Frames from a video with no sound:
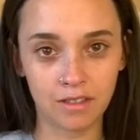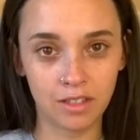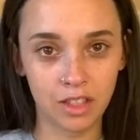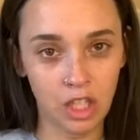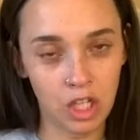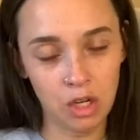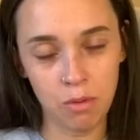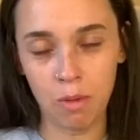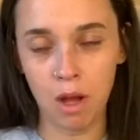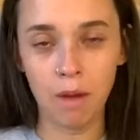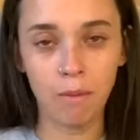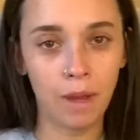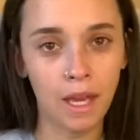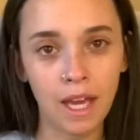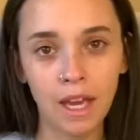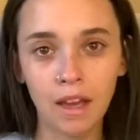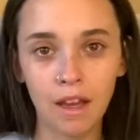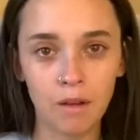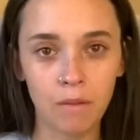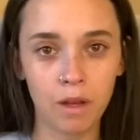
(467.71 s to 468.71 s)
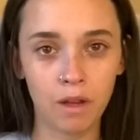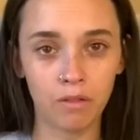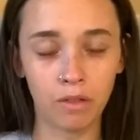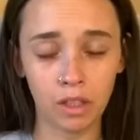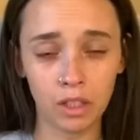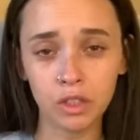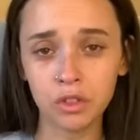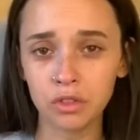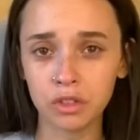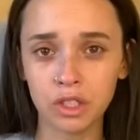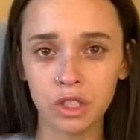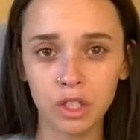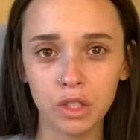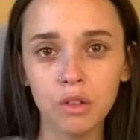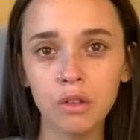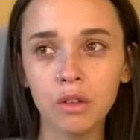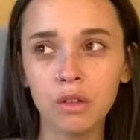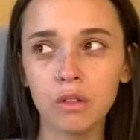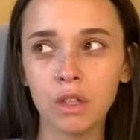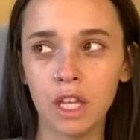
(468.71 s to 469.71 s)
your mom can't come have lunch with you,
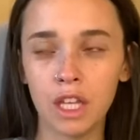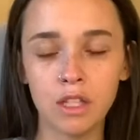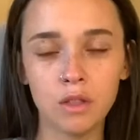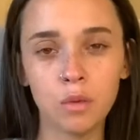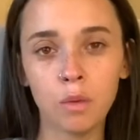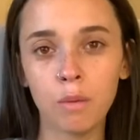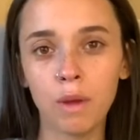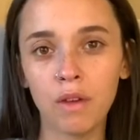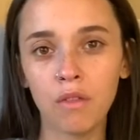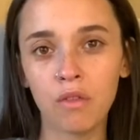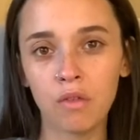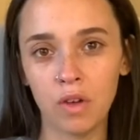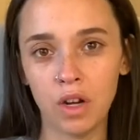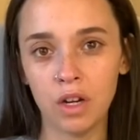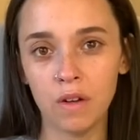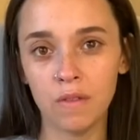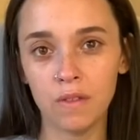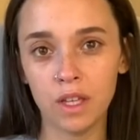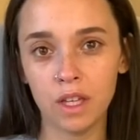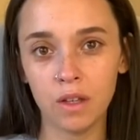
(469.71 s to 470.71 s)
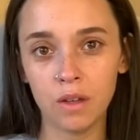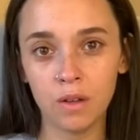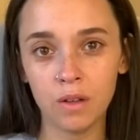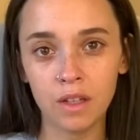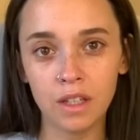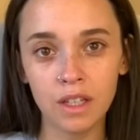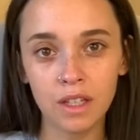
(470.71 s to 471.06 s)
the kids will make fun of you.